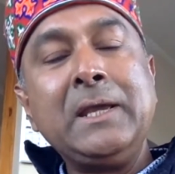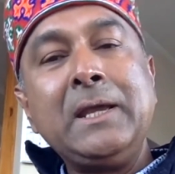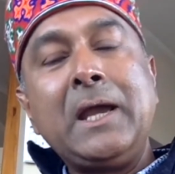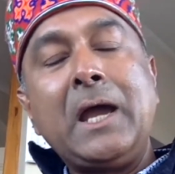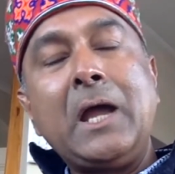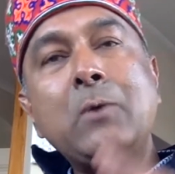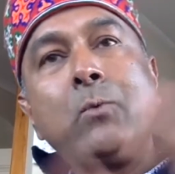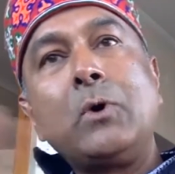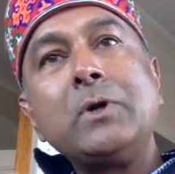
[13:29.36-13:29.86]

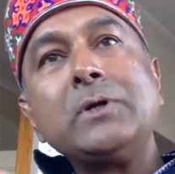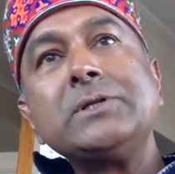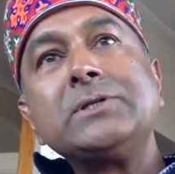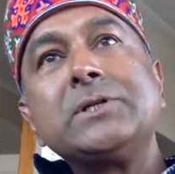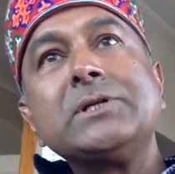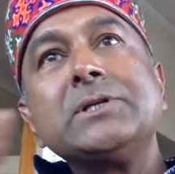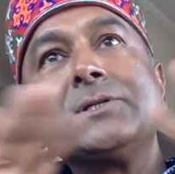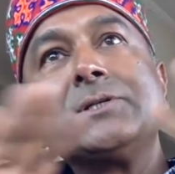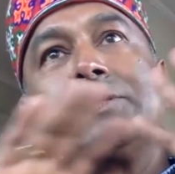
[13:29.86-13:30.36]
And what it
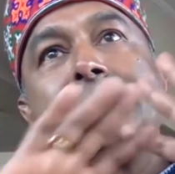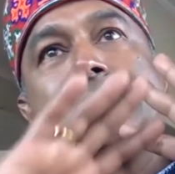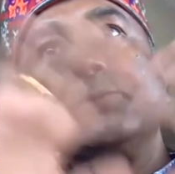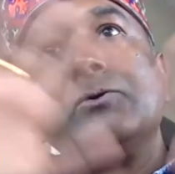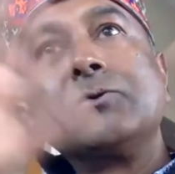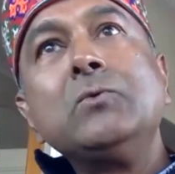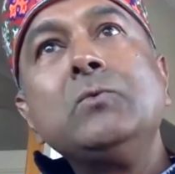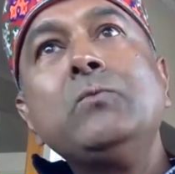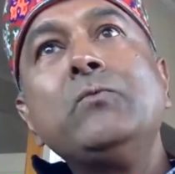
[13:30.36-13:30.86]
is a
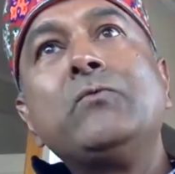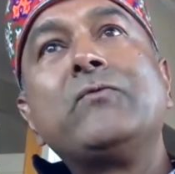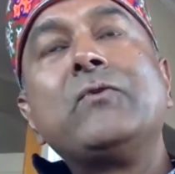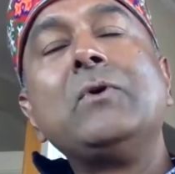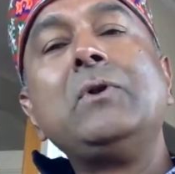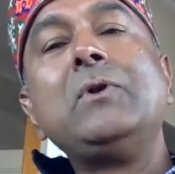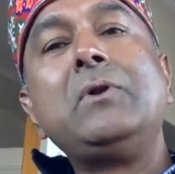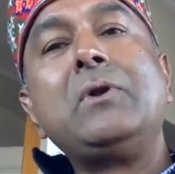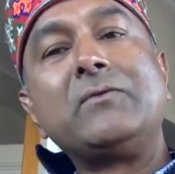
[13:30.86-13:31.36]
room
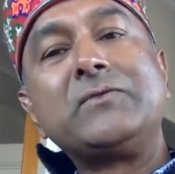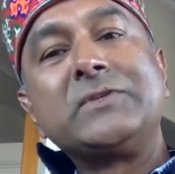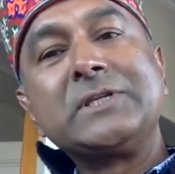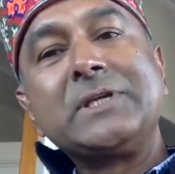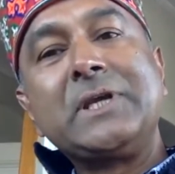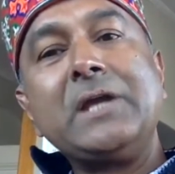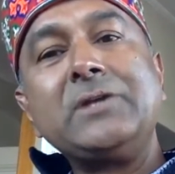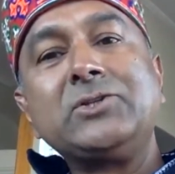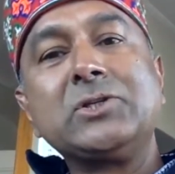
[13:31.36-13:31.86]
full of
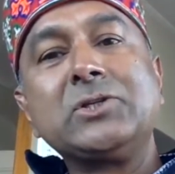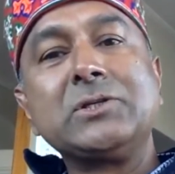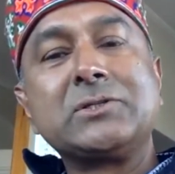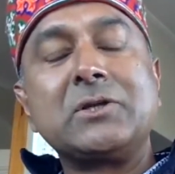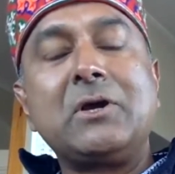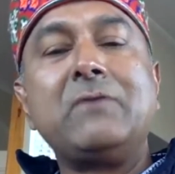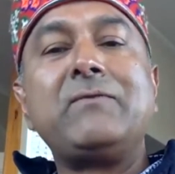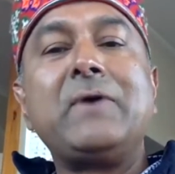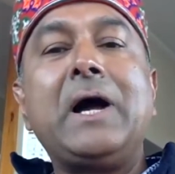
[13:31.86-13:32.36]
sketches
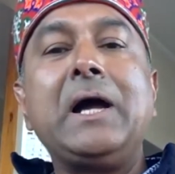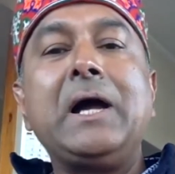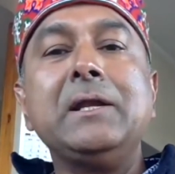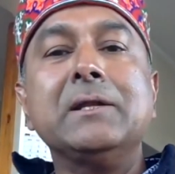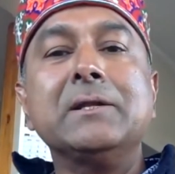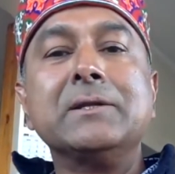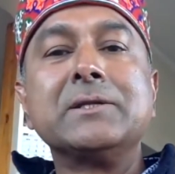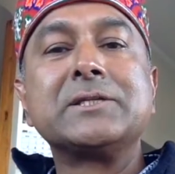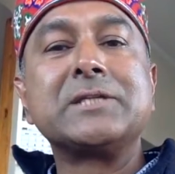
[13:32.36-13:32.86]
of
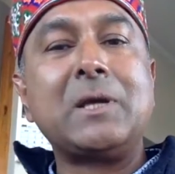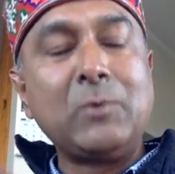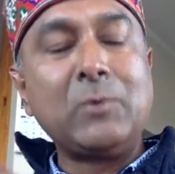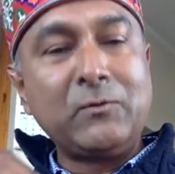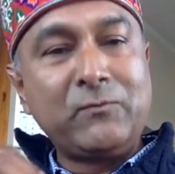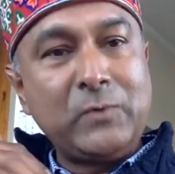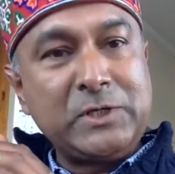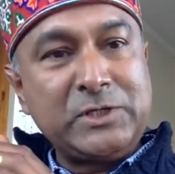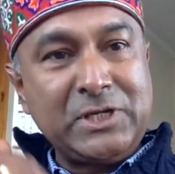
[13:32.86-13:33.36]
islands, some
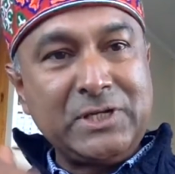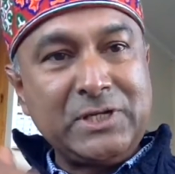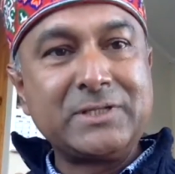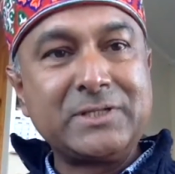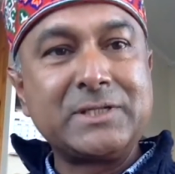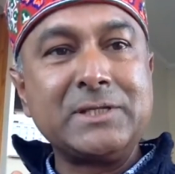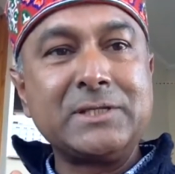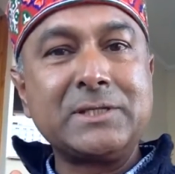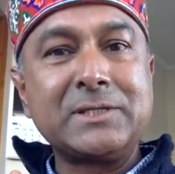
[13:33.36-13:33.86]
of which
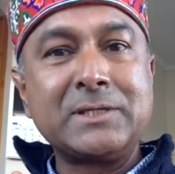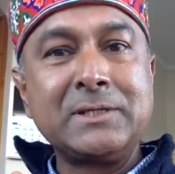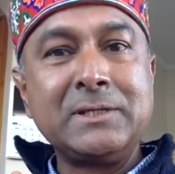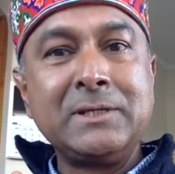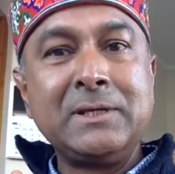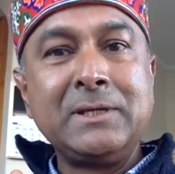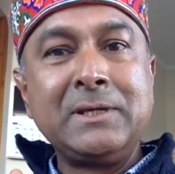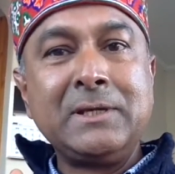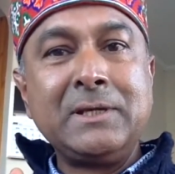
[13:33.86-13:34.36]
exist,
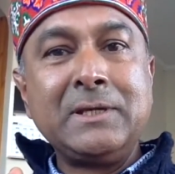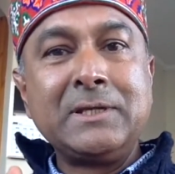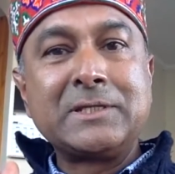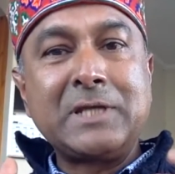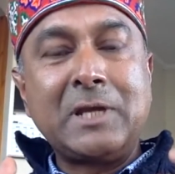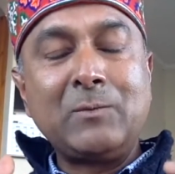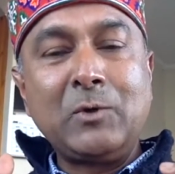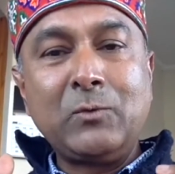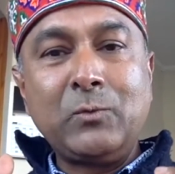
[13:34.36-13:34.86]

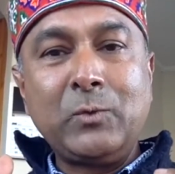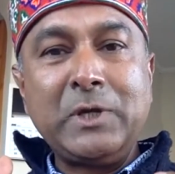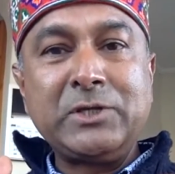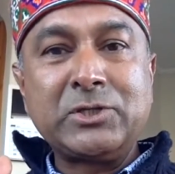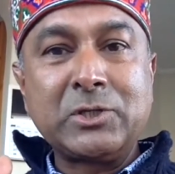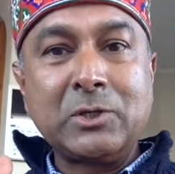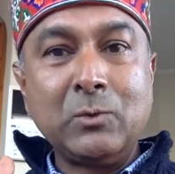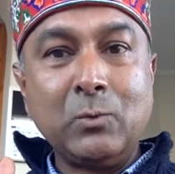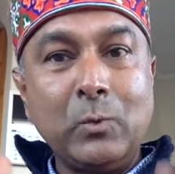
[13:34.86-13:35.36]
some of
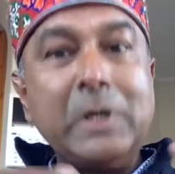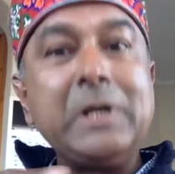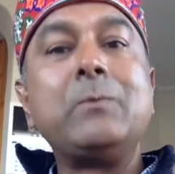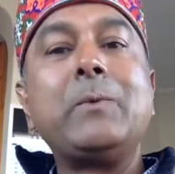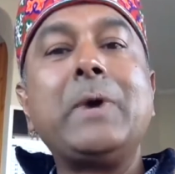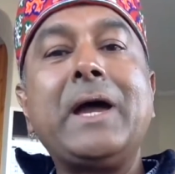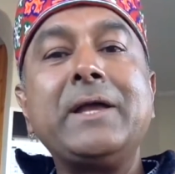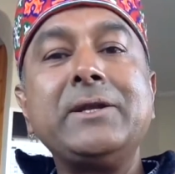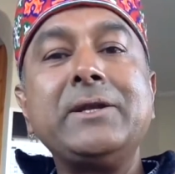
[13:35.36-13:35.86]
which will
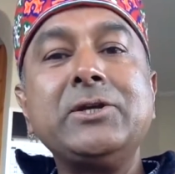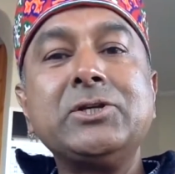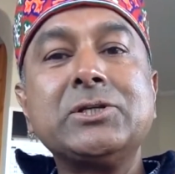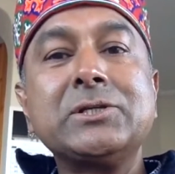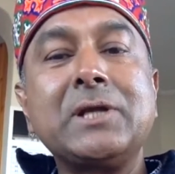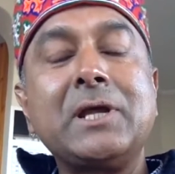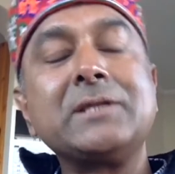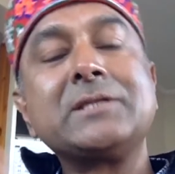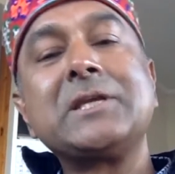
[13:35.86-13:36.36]

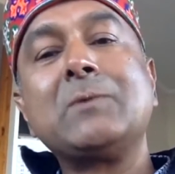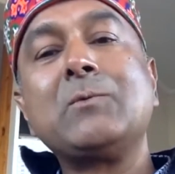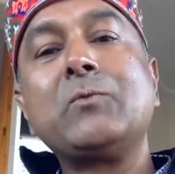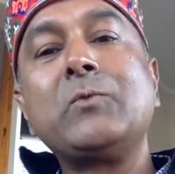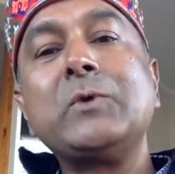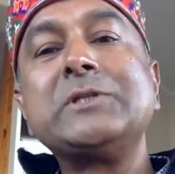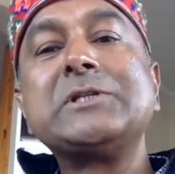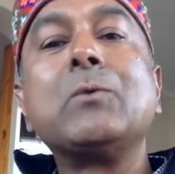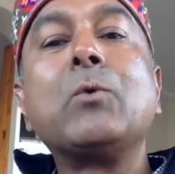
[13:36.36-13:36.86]
vanish, and some of
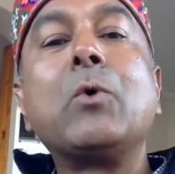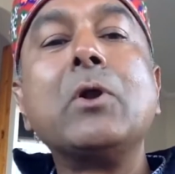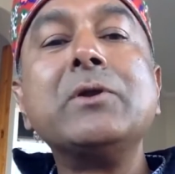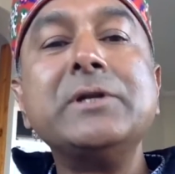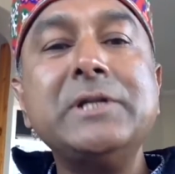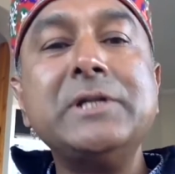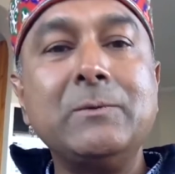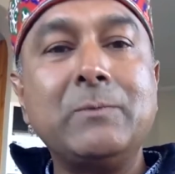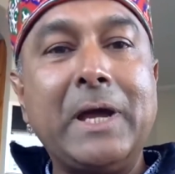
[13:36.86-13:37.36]
which have
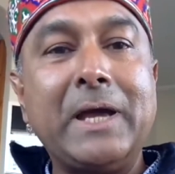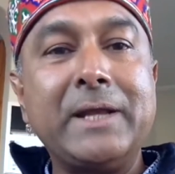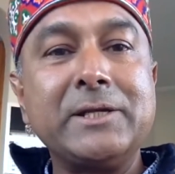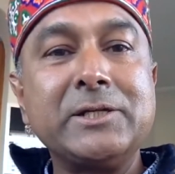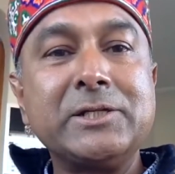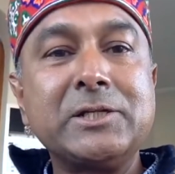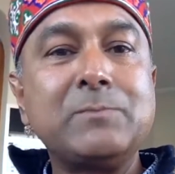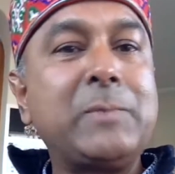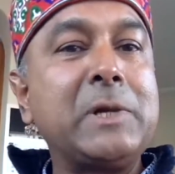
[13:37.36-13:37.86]
already
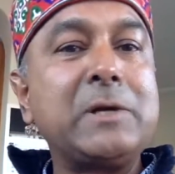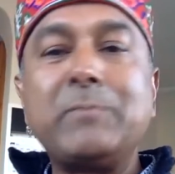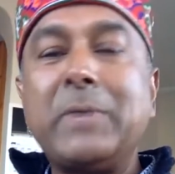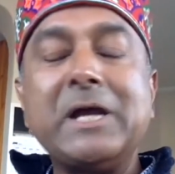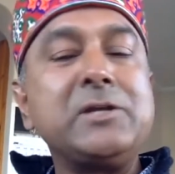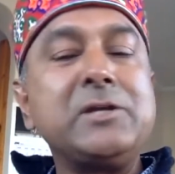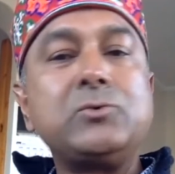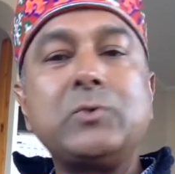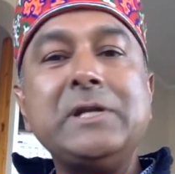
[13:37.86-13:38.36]
vanished. But
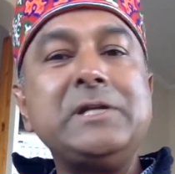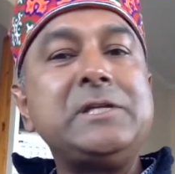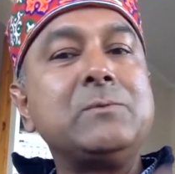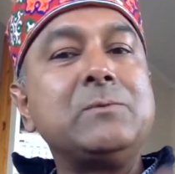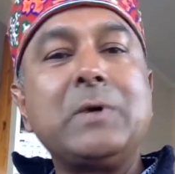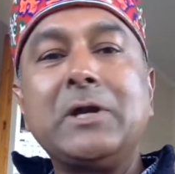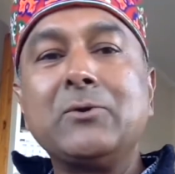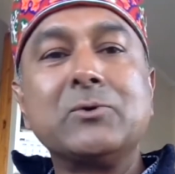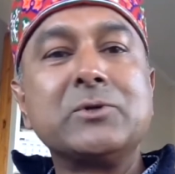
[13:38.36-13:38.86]
by
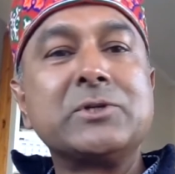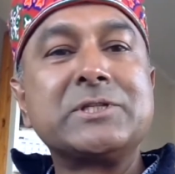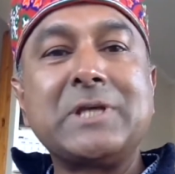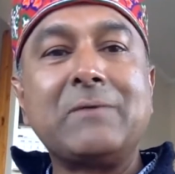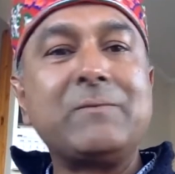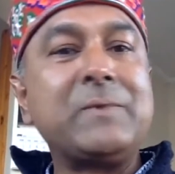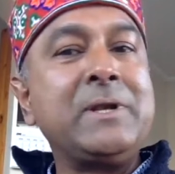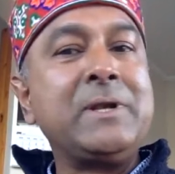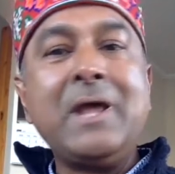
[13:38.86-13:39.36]

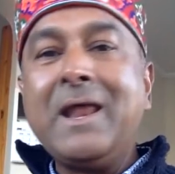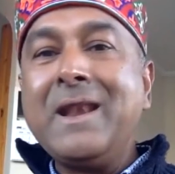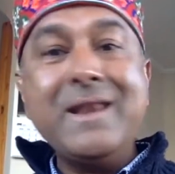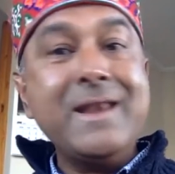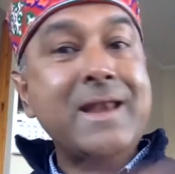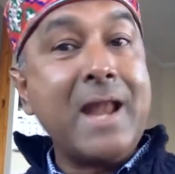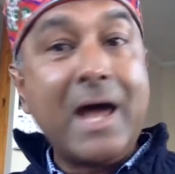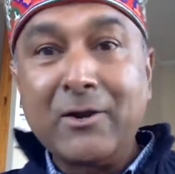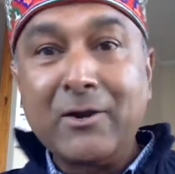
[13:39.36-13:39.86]
2107,
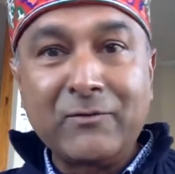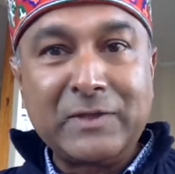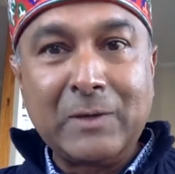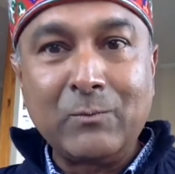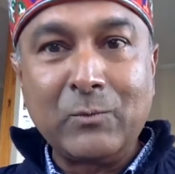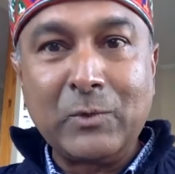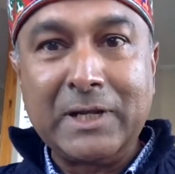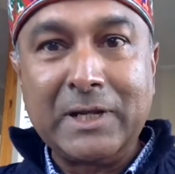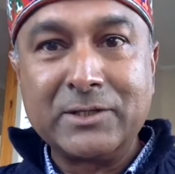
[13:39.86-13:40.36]
none of
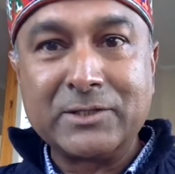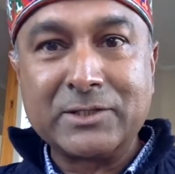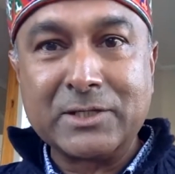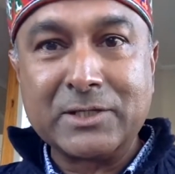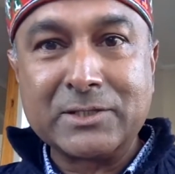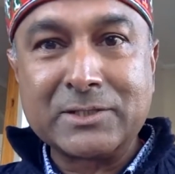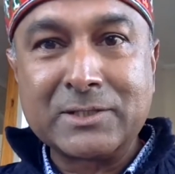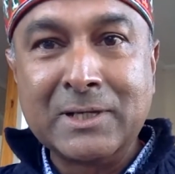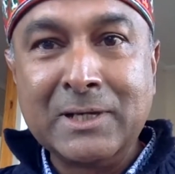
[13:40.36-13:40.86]
them will
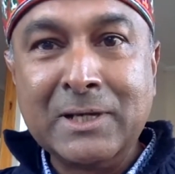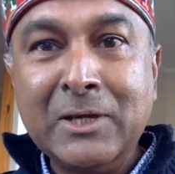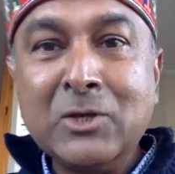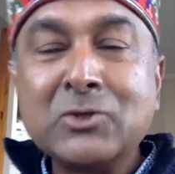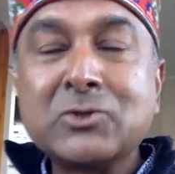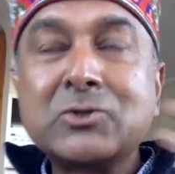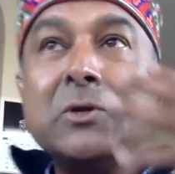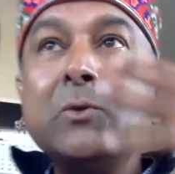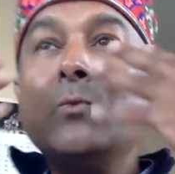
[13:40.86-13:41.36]
exist.
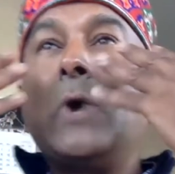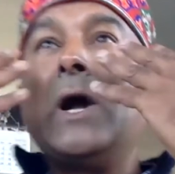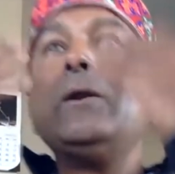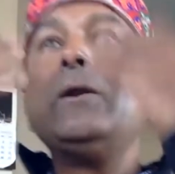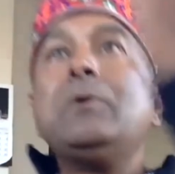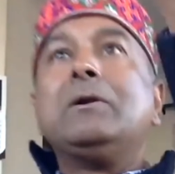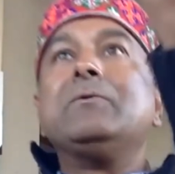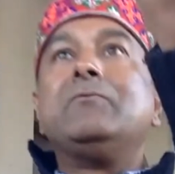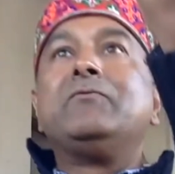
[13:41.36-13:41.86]
So in
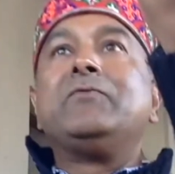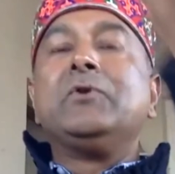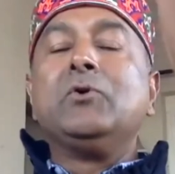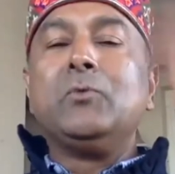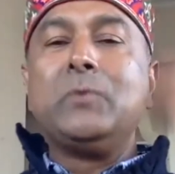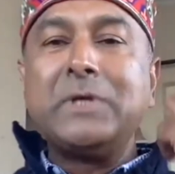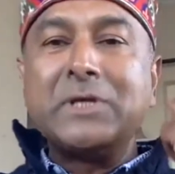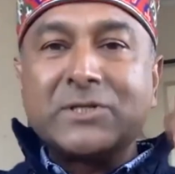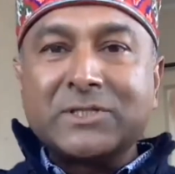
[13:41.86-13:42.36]
one
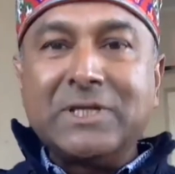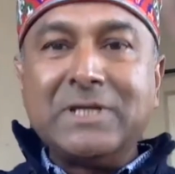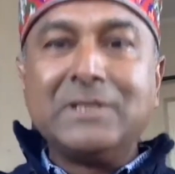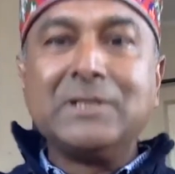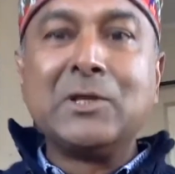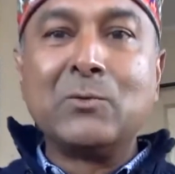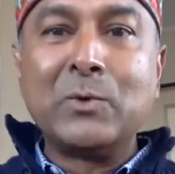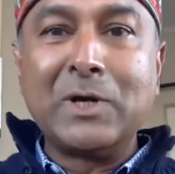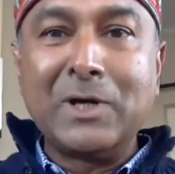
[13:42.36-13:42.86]
view, we are
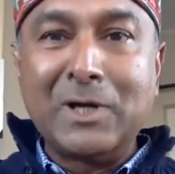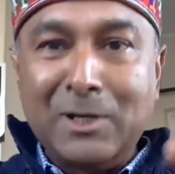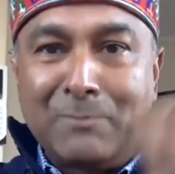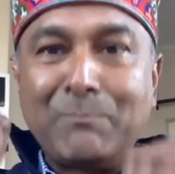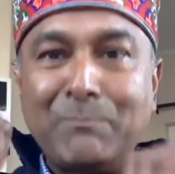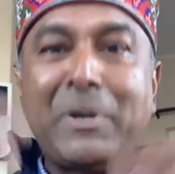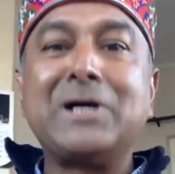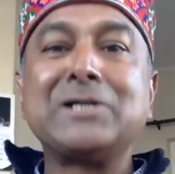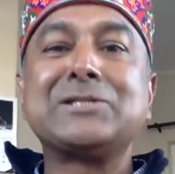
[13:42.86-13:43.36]
seeing the world,
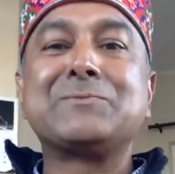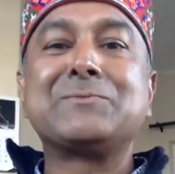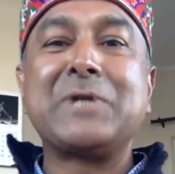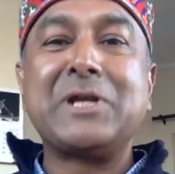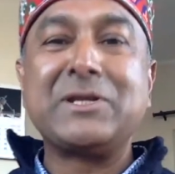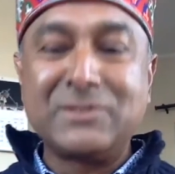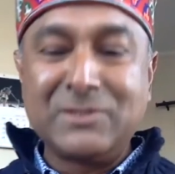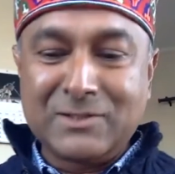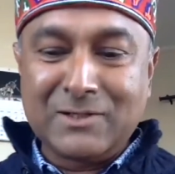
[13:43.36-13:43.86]
past,
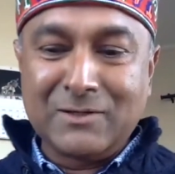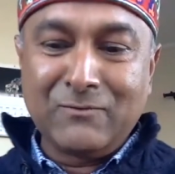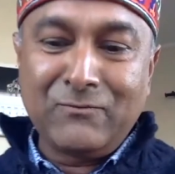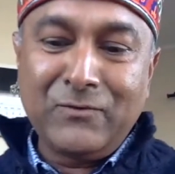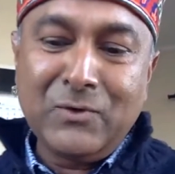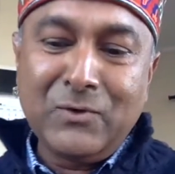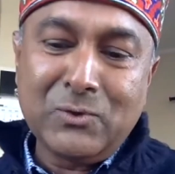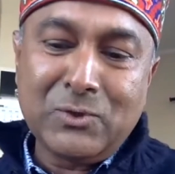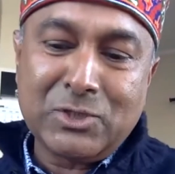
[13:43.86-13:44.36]
present, and
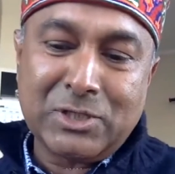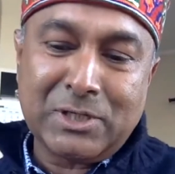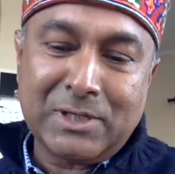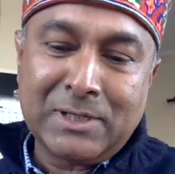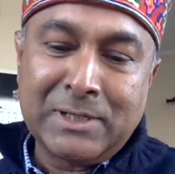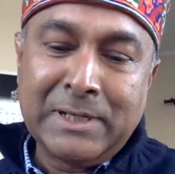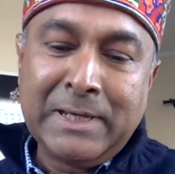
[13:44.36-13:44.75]
future.